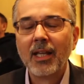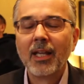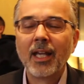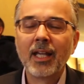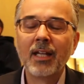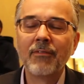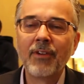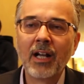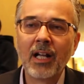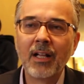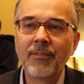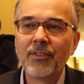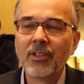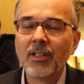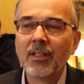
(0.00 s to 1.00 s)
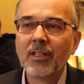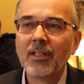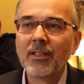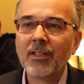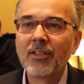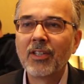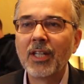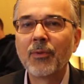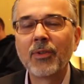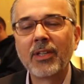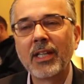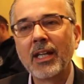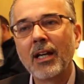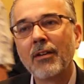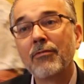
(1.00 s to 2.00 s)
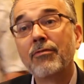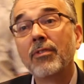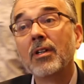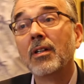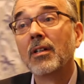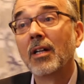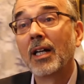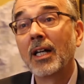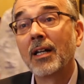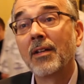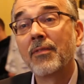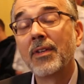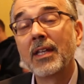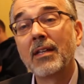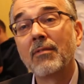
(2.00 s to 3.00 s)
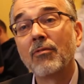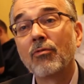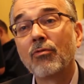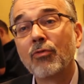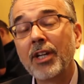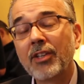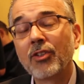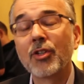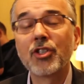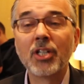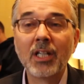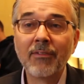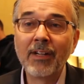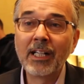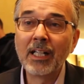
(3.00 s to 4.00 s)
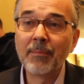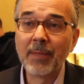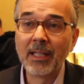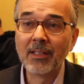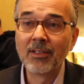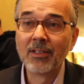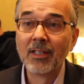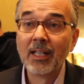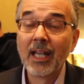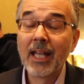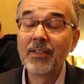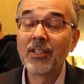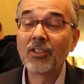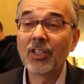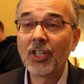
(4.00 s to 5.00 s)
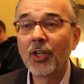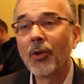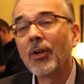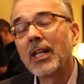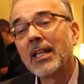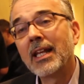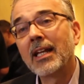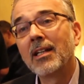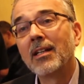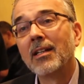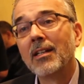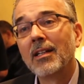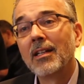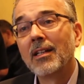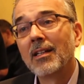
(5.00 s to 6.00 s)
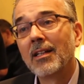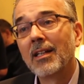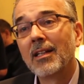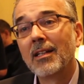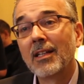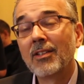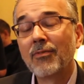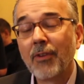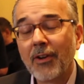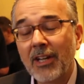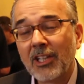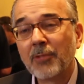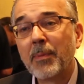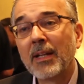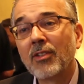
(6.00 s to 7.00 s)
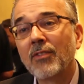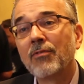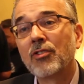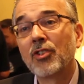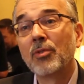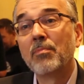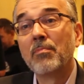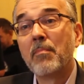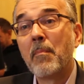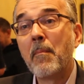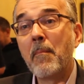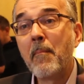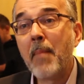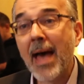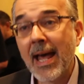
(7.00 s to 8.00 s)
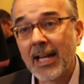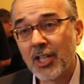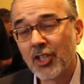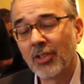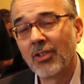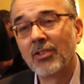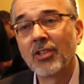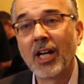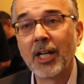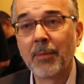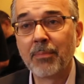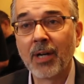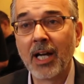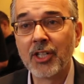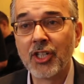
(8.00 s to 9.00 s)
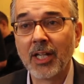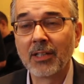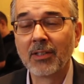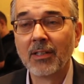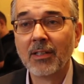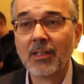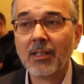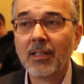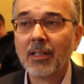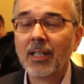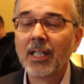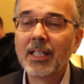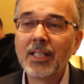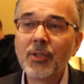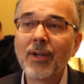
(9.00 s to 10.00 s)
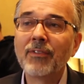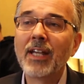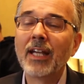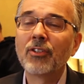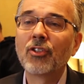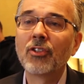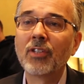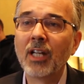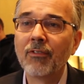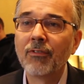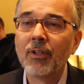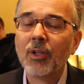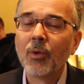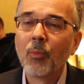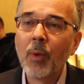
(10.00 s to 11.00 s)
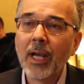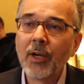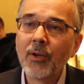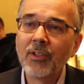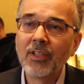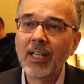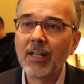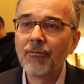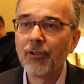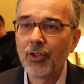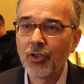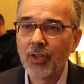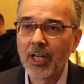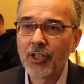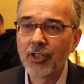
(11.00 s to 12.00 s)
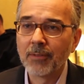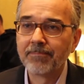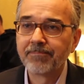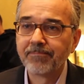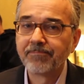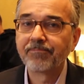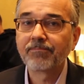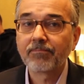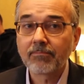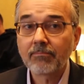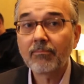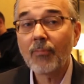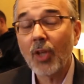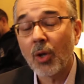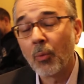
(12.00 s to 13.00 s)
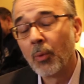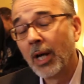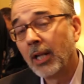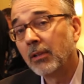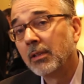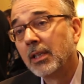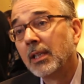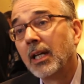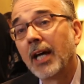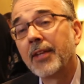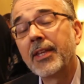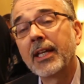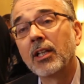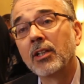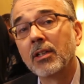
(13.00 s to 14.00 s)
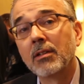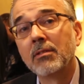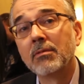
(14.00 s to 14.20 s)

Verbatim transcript: It involves the secrecy of uh, the research and development and the security that is very expensive to manage this entire project. And then you have to ask yourself, where is the infrastructure? Well, I think a